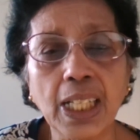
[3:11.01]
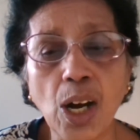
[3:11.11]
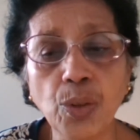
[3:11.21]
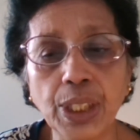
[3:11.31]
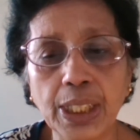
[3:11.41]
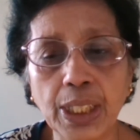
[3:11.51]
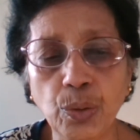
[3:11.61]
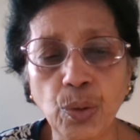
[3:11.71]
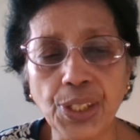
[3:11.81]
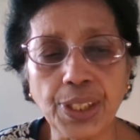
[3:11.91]
accounting
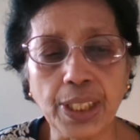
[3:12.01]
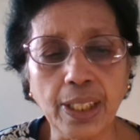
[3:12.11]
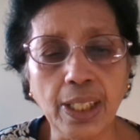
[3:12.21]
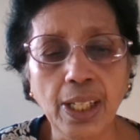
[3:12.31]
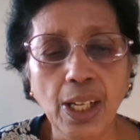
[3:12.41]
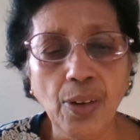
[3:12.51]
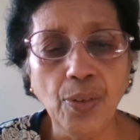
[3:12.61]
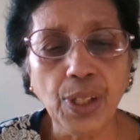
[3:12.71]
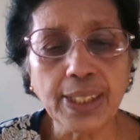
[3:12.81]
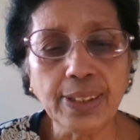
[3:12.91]
equation.
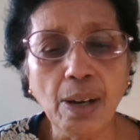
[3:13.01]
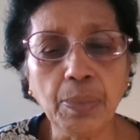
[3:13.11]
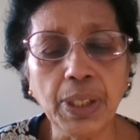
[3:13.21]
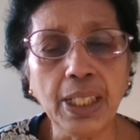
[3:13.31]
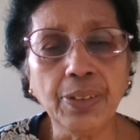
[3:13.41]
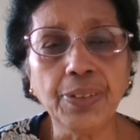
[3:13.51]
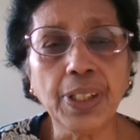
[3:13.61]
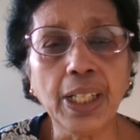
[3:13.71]
For example, if